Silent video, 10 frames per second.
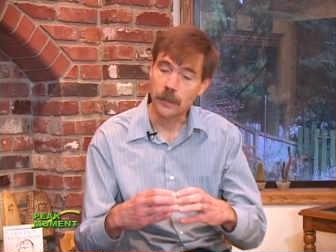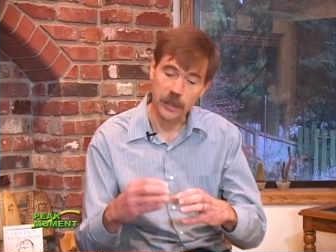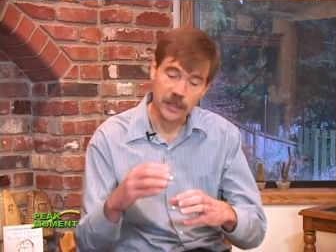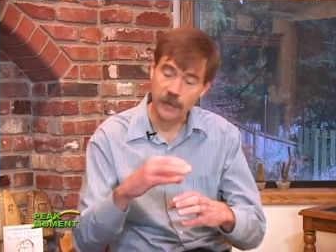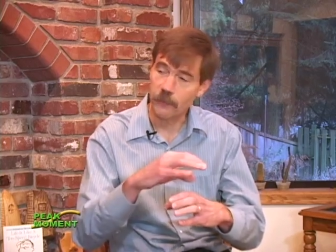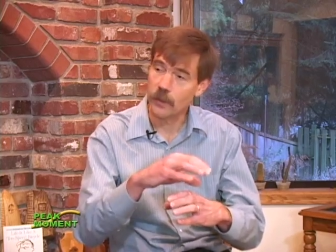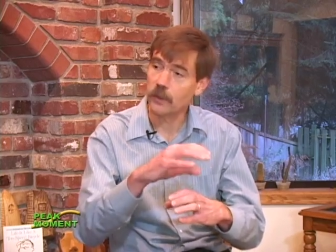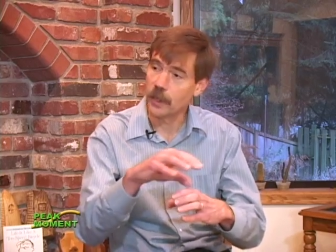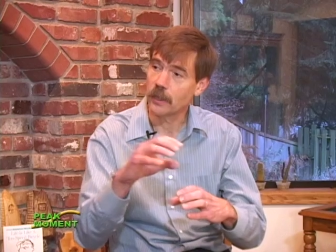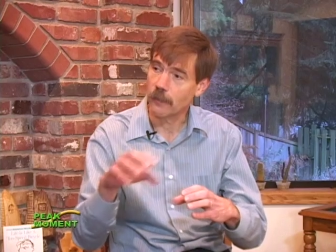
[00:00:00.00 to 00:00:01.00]
And then as I
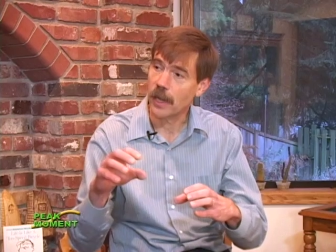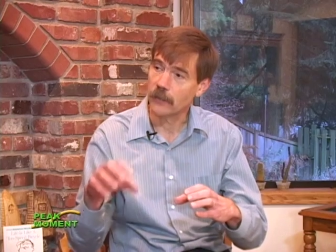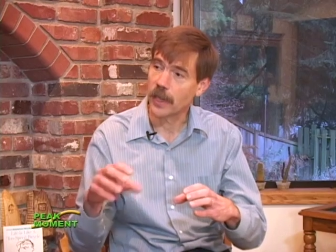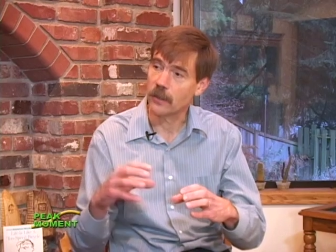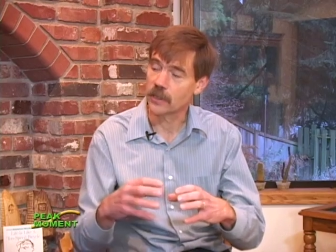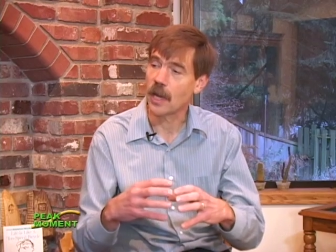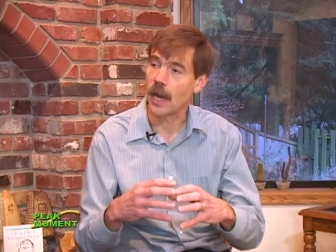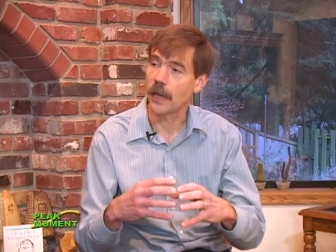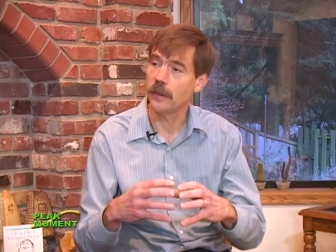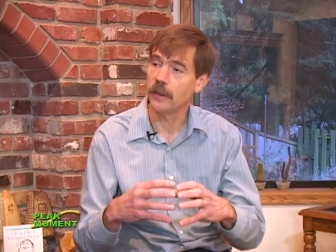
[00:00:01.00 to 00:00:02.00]
filled in around the
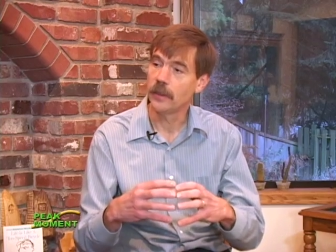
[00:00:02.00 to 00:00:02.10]
outside,